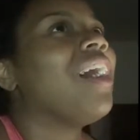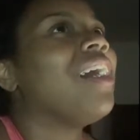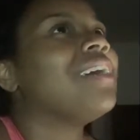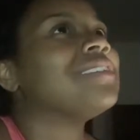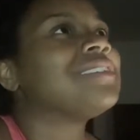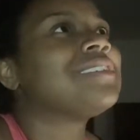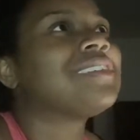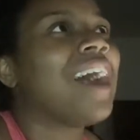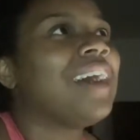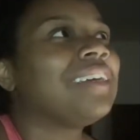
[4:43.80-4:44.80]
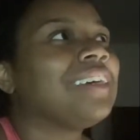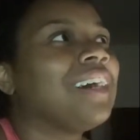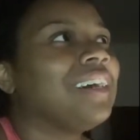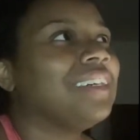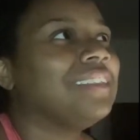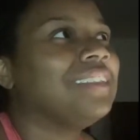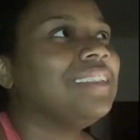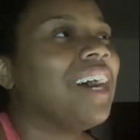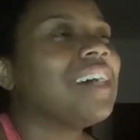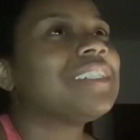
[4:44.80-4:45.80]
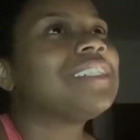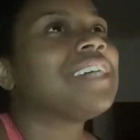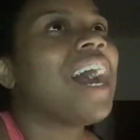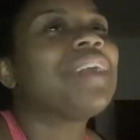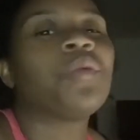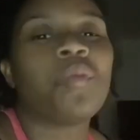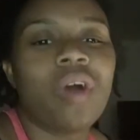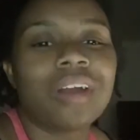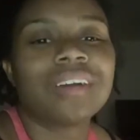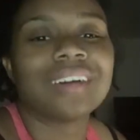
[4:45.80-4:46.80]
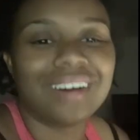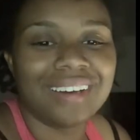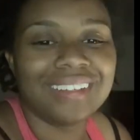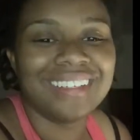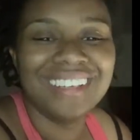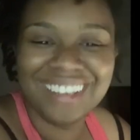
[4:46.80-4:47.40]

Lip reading: A shotgun. A shot water gun.